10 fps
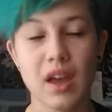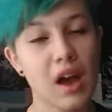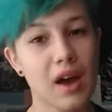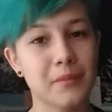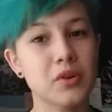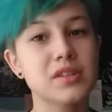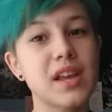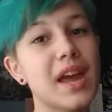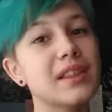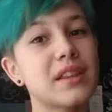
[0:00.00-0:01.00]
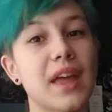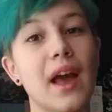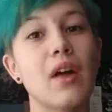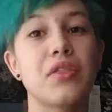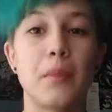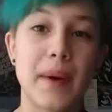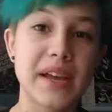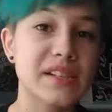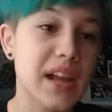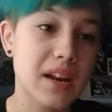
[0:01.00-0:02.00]
I'm not saying that they are the
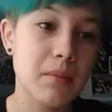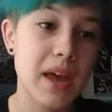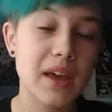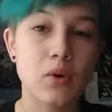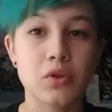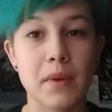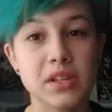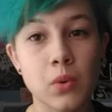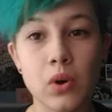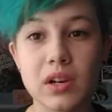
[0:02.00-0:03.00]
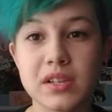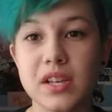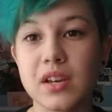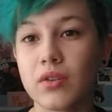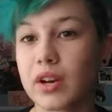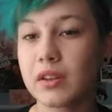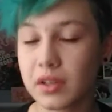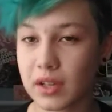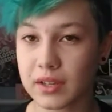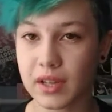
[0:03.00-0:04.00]
best anime or the best quality or
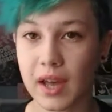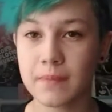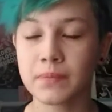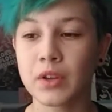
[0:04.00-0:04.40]
anything like that.